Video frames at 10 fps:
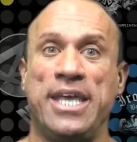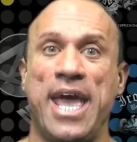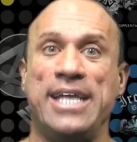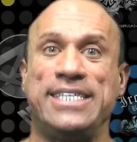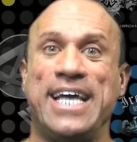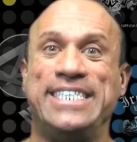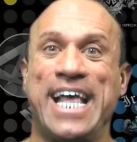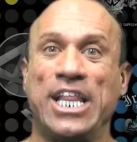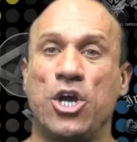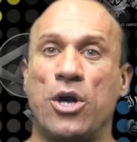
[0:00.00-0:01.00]
Gates,
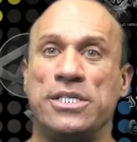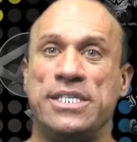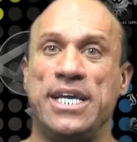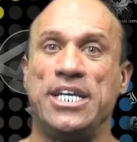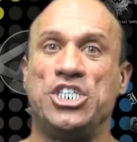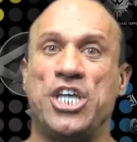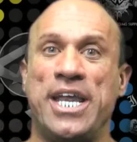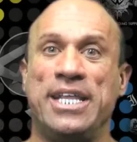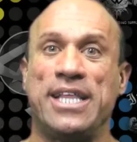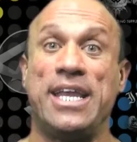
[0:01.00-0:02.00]
Adela Garcia,
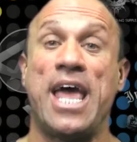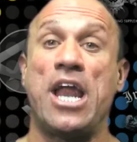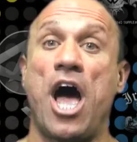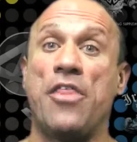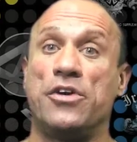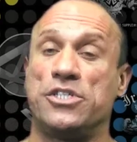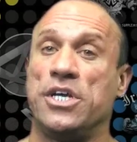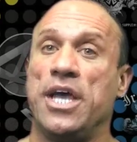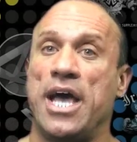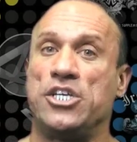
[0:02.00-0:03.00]
Jenny Lynn, and others
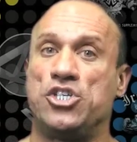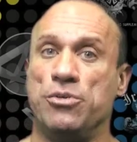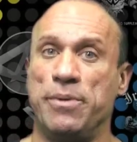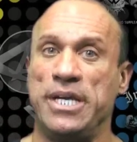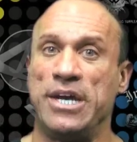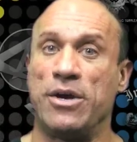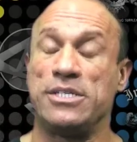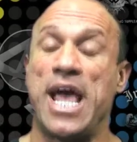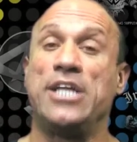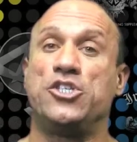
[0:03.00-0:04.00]
as
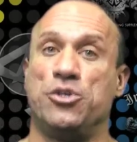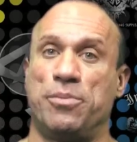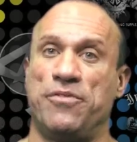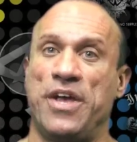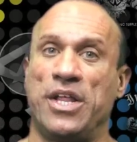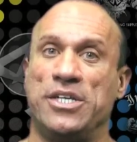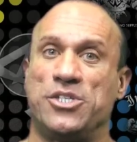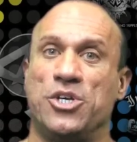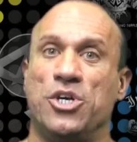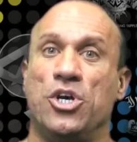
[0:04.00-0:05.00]
superheroes and
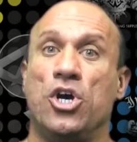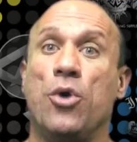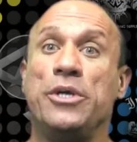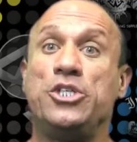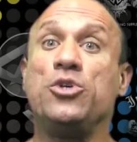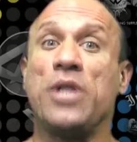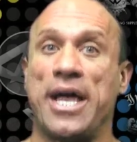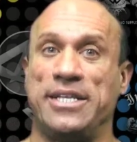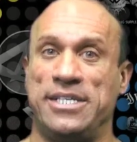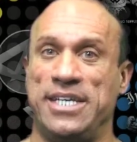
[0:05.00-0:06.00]
supervillains. Who would you
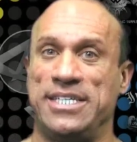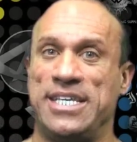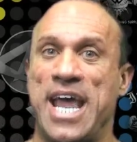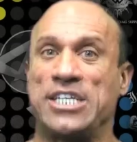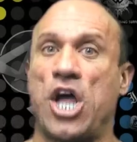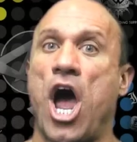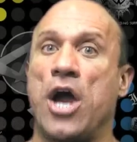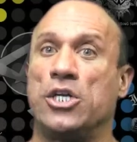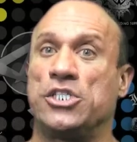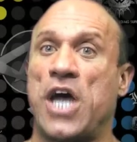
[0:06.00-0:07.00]
like to see as the next
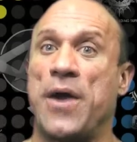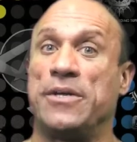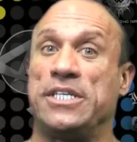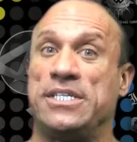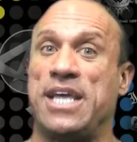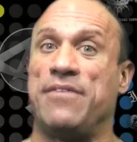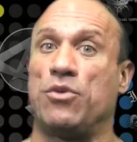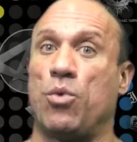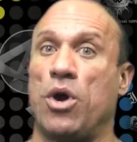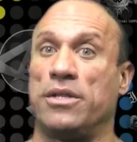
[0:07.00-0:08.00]
Iron Siren to save the
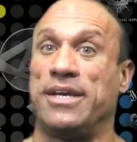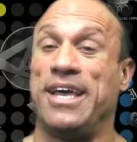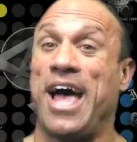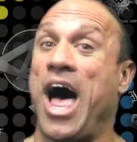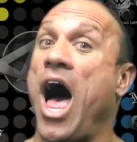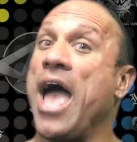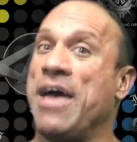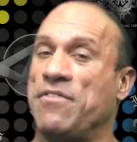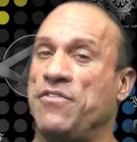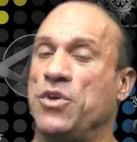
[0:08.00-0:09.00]
world? I
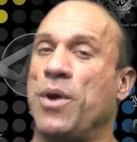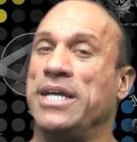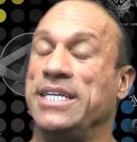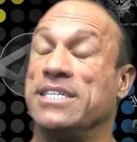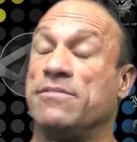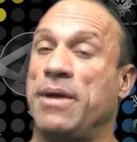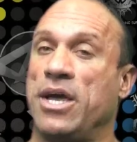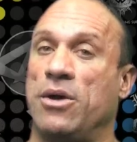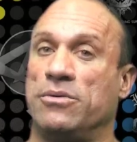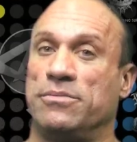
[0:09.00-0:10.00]
have a few ideas of my
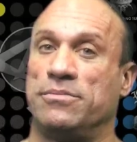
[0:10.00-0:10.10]
own.